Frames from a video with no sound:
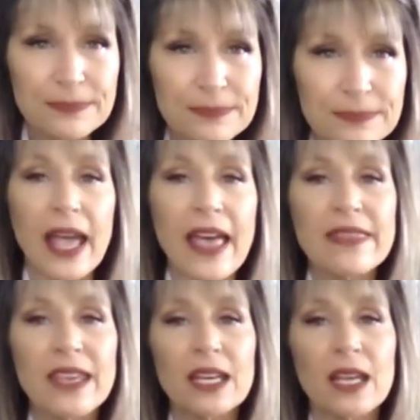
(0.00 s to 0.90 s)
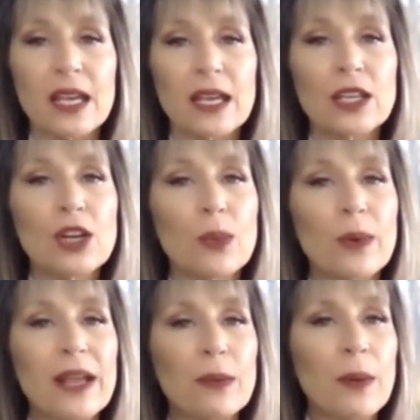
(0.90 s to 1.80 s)
And then, you know,
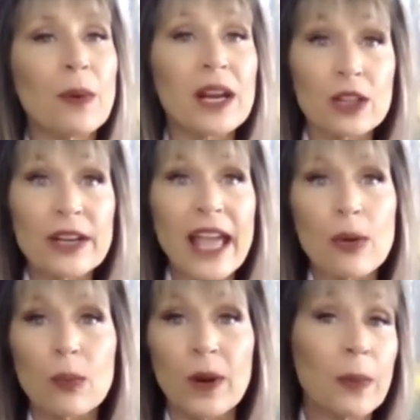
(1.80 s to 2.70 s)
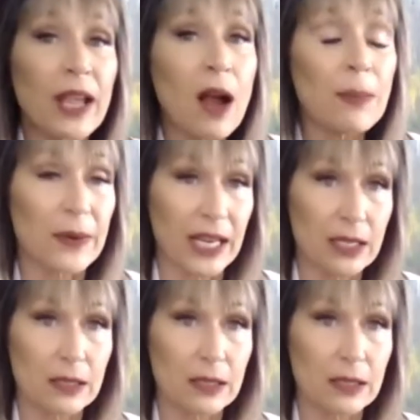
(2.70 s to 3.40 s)
we, we want to learn how, where we operate.